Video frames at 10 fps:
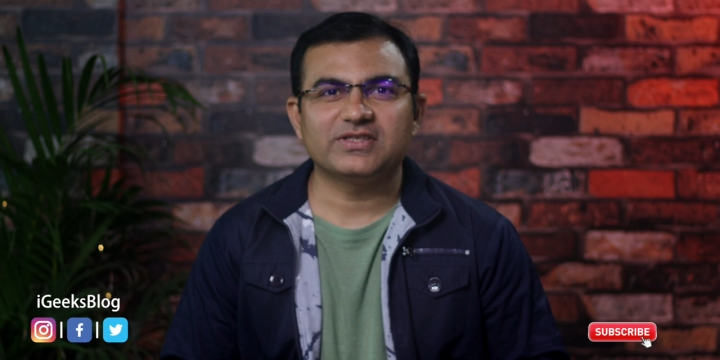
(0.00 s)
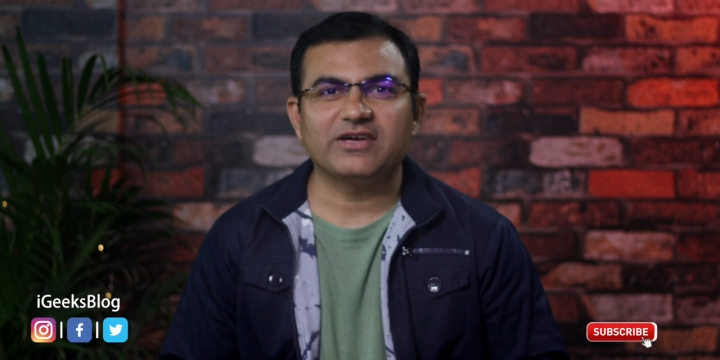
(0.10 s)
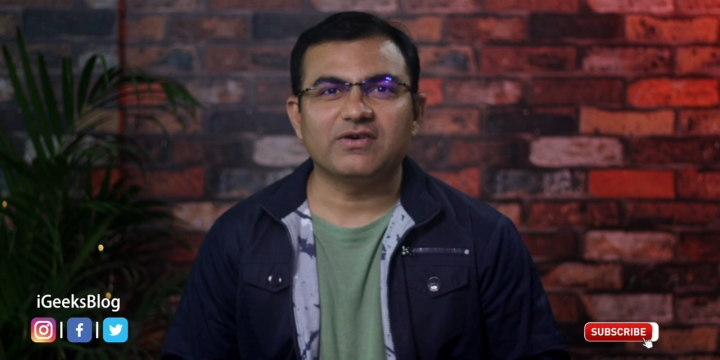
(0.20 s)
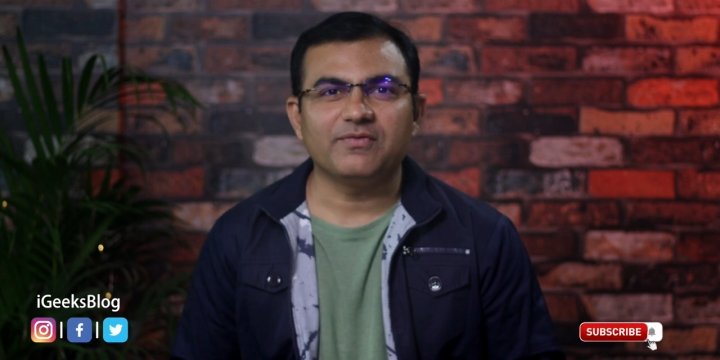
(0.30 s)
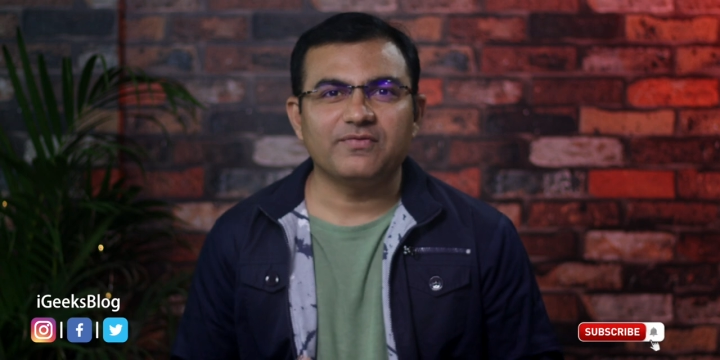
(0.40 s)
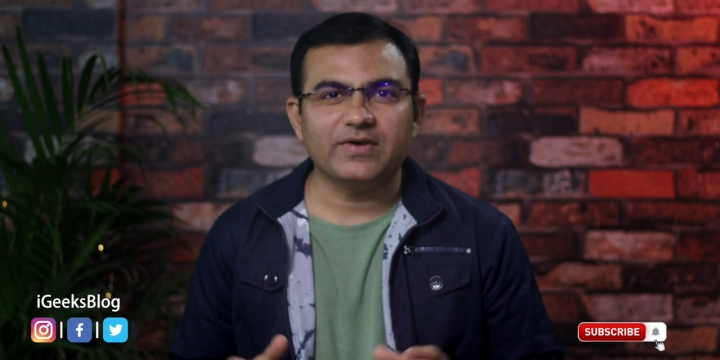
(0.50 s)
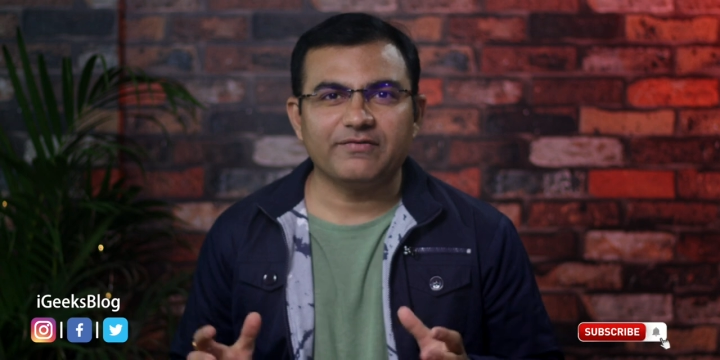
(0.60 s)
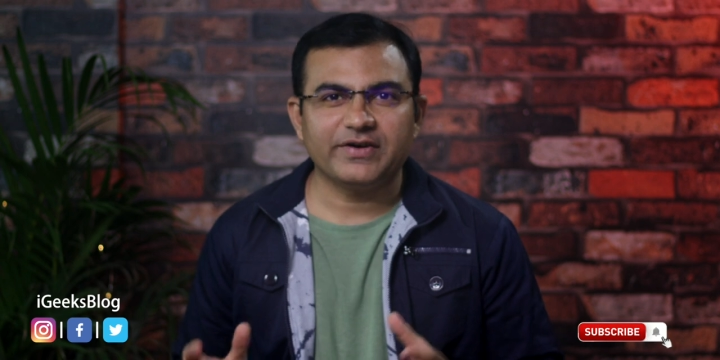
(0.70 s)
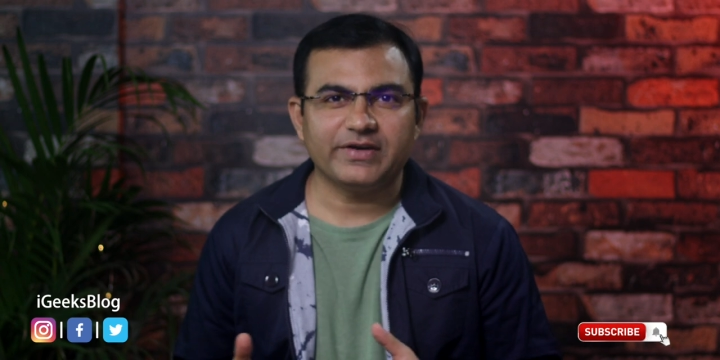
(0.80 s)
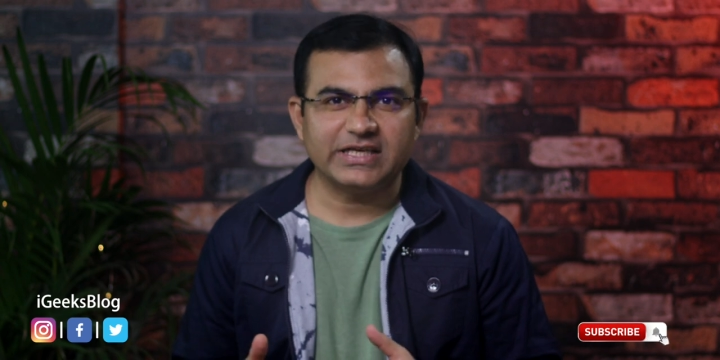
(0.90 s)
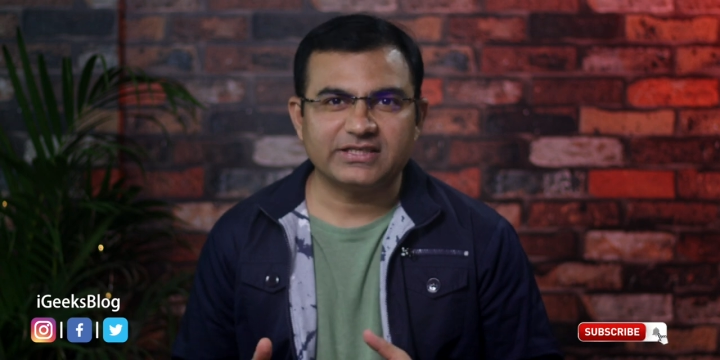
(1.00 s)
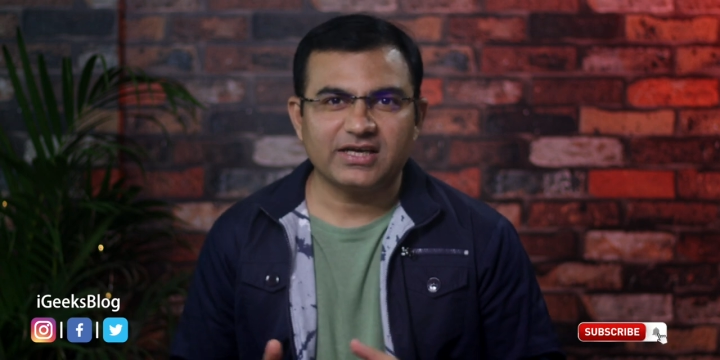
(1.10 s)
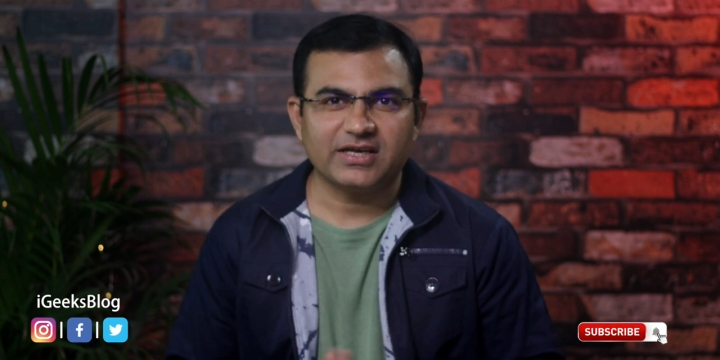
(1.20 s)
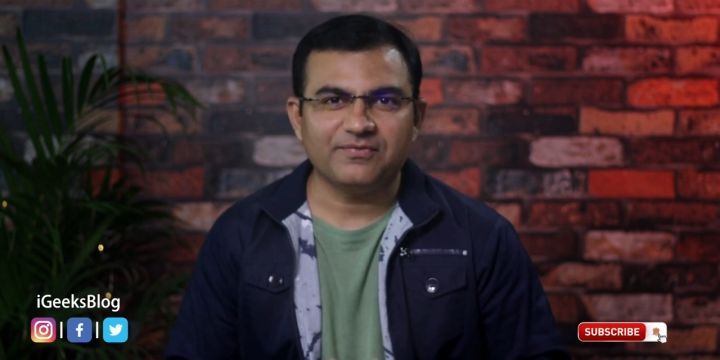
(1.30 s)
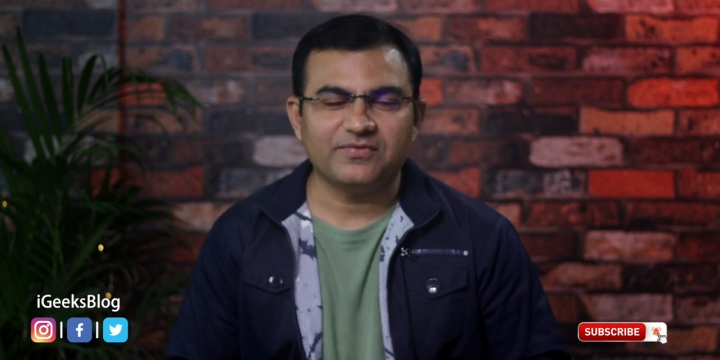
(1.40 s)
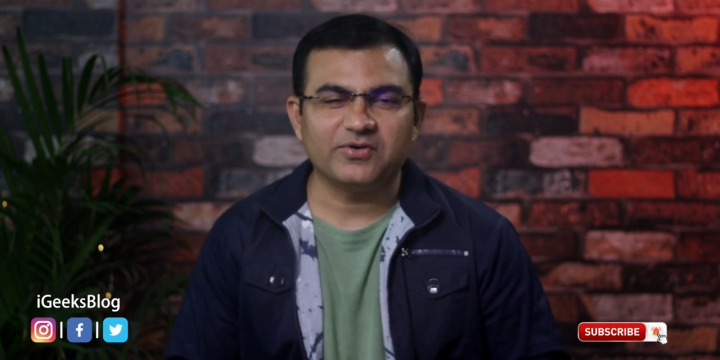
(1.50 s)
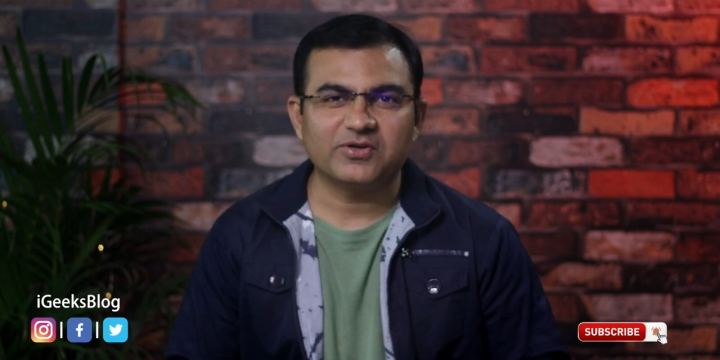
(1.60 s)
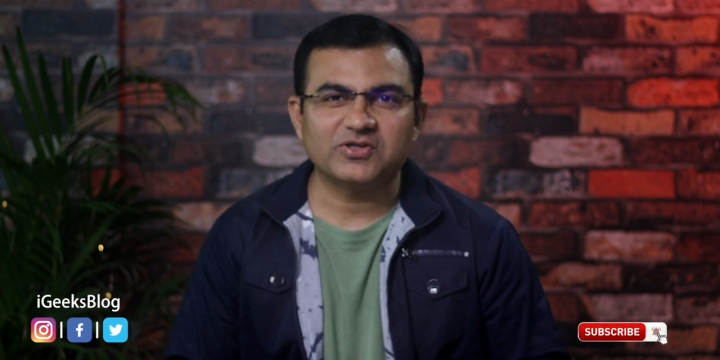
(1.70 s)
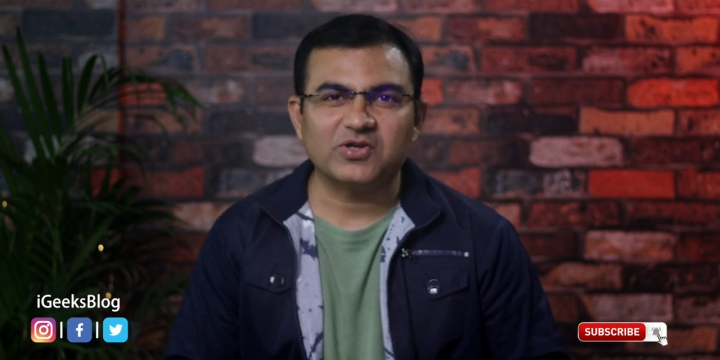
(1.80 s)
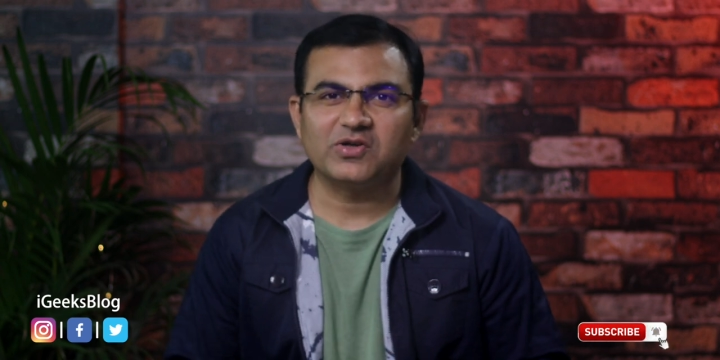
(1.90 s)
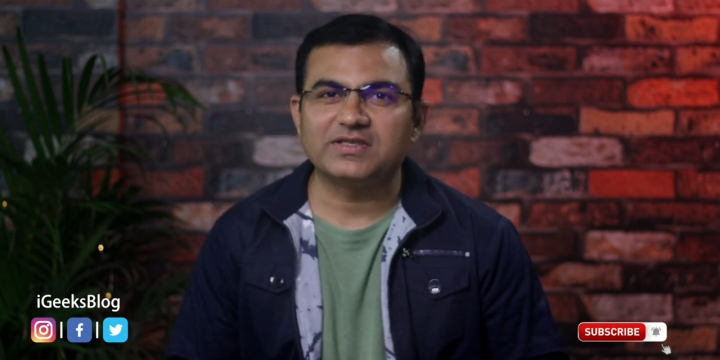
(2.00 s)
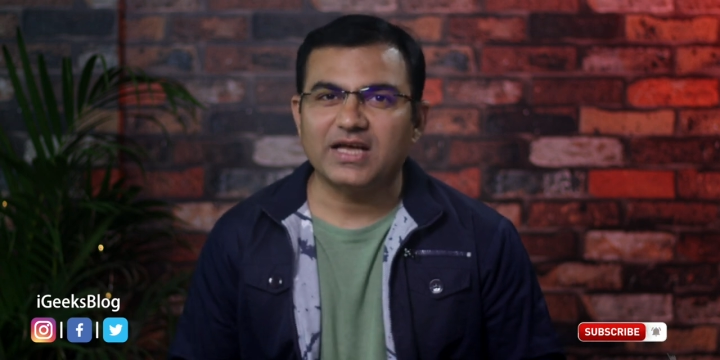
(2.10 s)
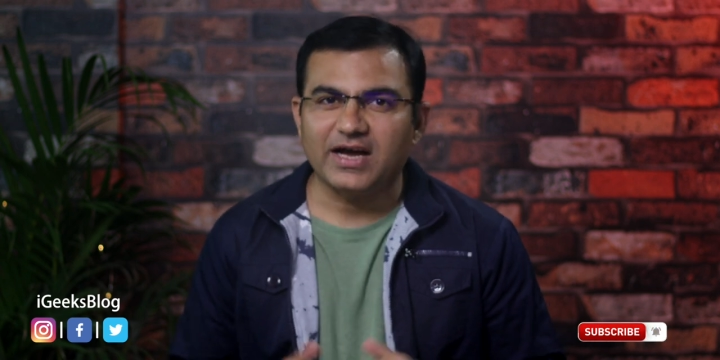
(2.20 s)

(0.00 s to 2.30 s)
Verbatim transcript: save our favorite Instagram photos on